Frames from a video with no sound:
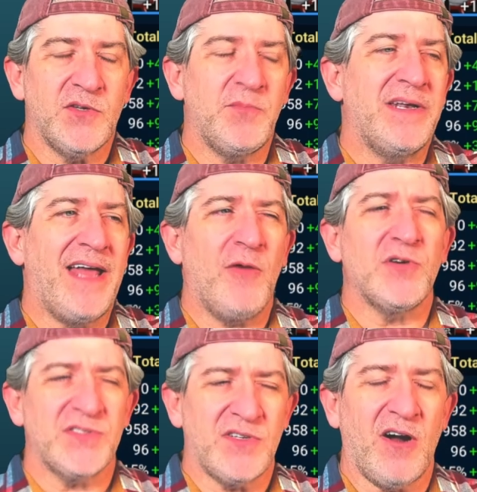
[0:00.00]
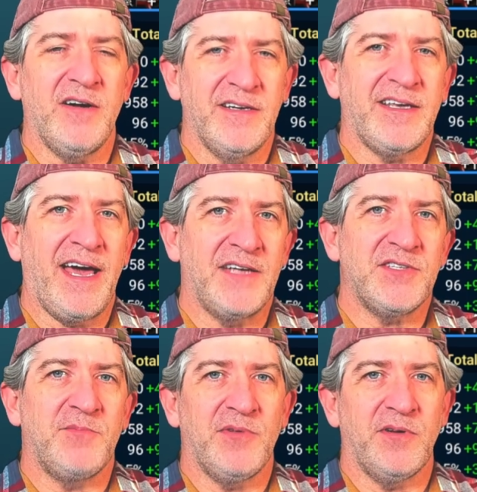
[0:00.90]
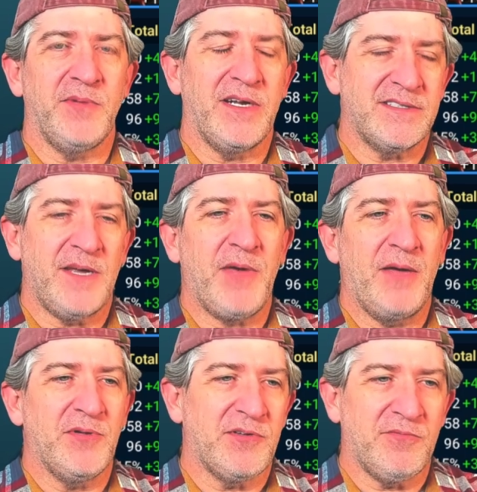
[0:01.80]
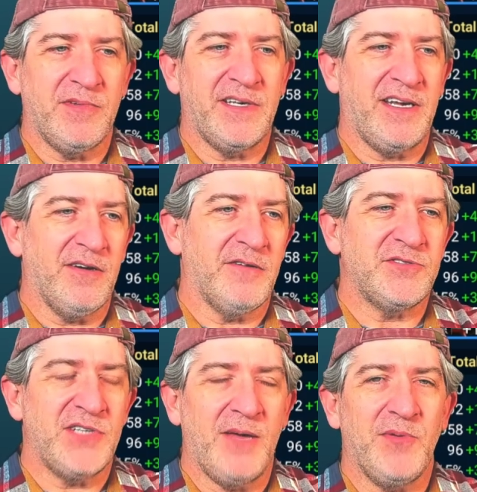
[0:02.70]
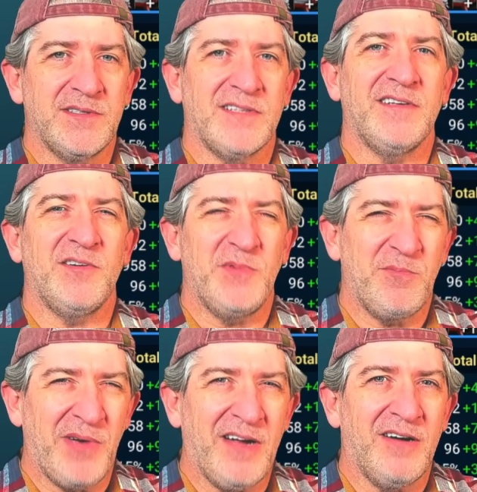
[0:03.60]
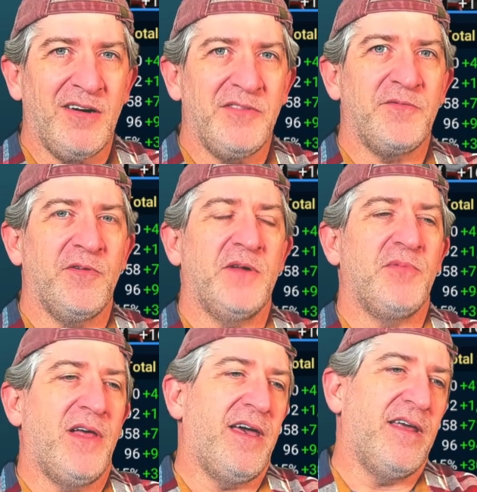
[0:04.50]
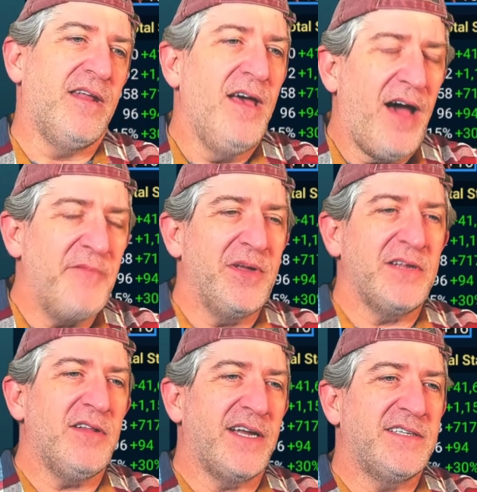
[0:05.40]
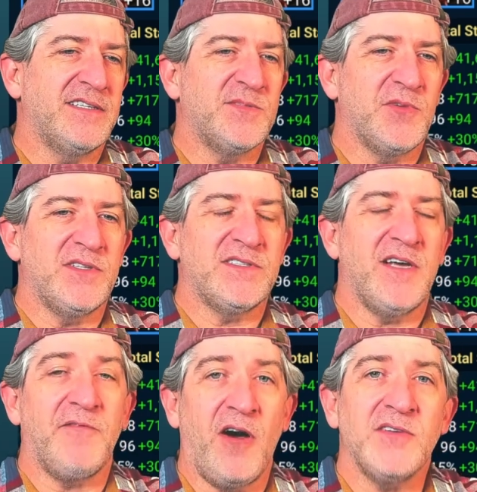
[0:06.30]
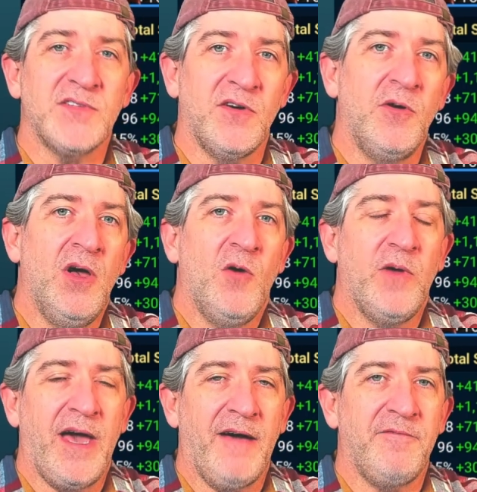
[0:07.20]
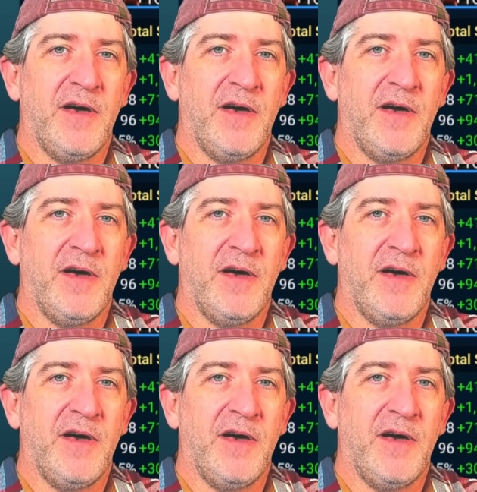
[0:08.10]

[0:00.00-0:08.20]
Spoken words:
but now we're starting to catch up a little bit as I'm able to gear champions a little bit better on the free-to-play, and I've been collecting some good stuff. Also, we have